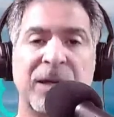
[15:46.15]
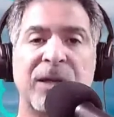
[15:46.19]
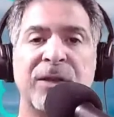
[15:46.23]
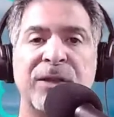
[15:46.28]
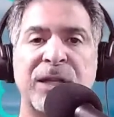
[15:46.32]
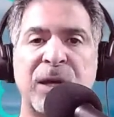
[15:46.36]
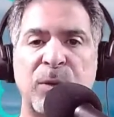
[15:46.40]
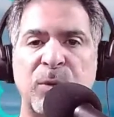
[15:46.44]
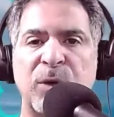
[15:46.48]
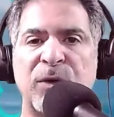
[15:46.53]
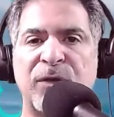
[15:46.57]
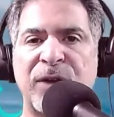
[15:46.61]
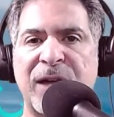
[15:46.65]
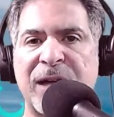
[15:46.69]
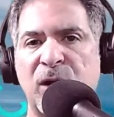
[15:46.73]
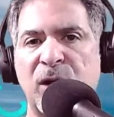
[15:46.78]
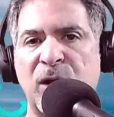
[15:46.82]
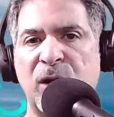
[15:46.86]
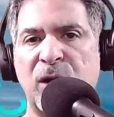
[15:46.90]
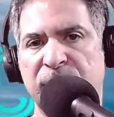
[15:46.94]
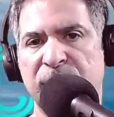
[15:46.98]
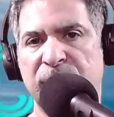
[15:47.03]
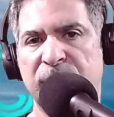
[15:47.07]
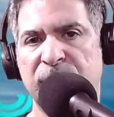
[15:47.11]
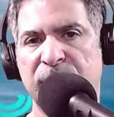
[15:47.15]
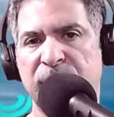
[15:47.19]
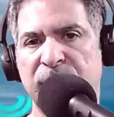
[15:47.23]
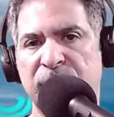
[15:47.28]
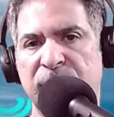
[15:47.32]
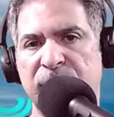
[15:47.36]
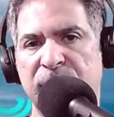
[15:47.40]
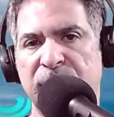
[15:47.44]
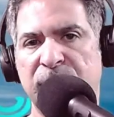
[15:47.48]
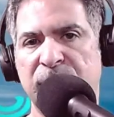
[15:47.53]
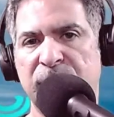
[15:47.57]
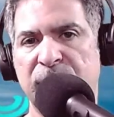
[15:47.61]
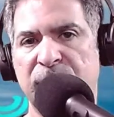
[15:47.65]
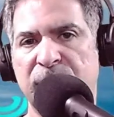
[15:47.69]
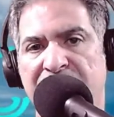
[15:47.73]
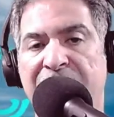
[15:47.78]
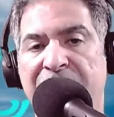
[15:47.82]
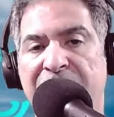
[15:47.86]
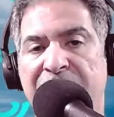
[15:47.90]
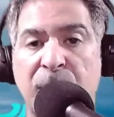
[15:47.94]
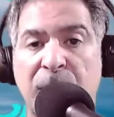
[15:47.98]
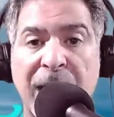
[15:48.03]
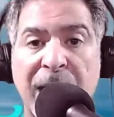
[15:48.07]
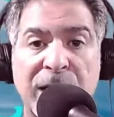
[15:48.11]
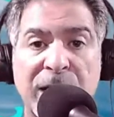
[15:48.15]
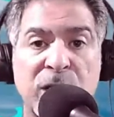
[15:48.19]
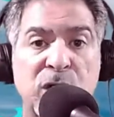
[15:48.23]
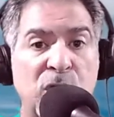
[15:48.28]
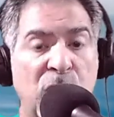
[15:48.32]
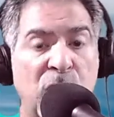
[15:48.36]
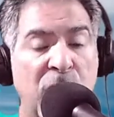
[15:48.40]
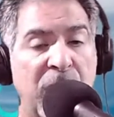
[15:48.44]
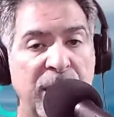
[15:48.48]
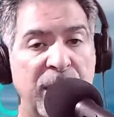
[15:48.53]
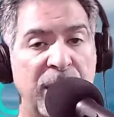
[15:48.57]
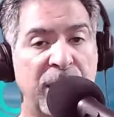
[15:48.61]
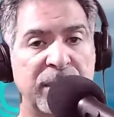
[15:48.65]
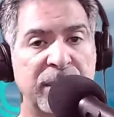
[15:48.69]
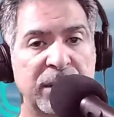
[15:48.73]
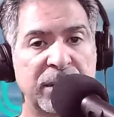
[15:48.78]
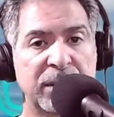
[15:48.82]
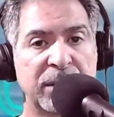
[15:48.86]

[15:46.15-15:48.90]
then we've hit a home run. And my job,